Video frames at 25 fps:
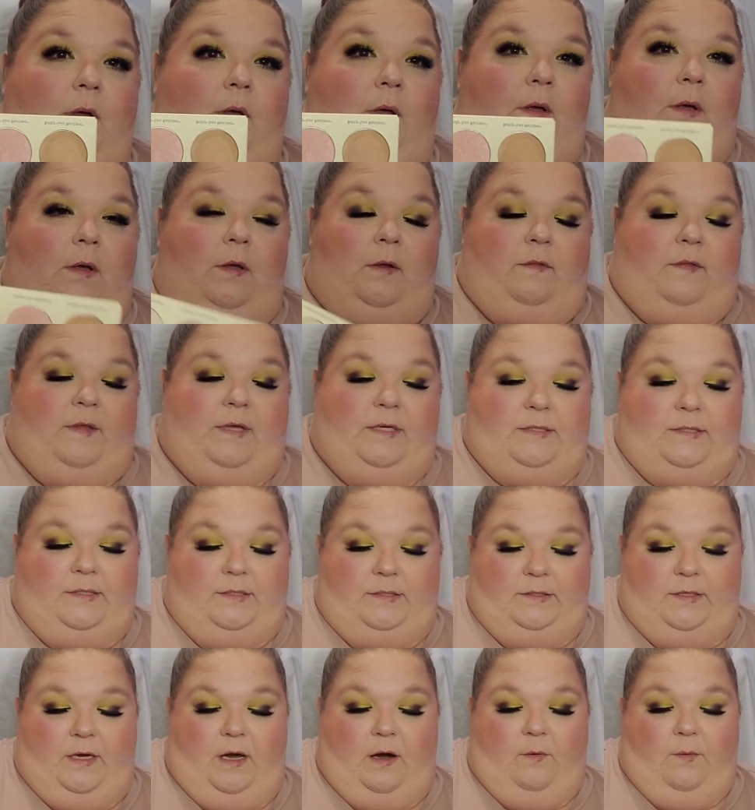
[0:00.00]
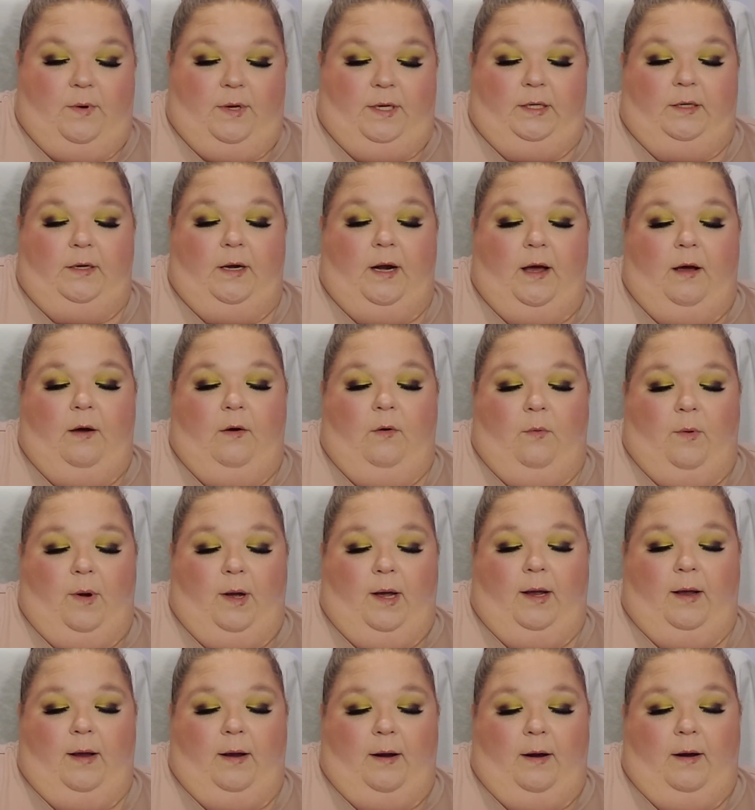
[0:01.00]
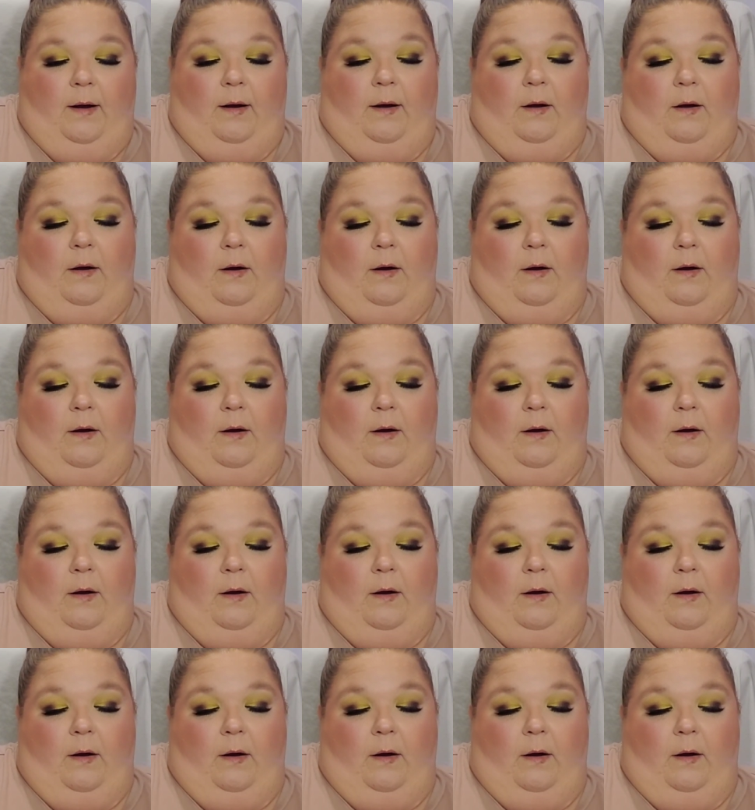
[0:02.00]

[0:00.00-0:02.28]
This is going nowhere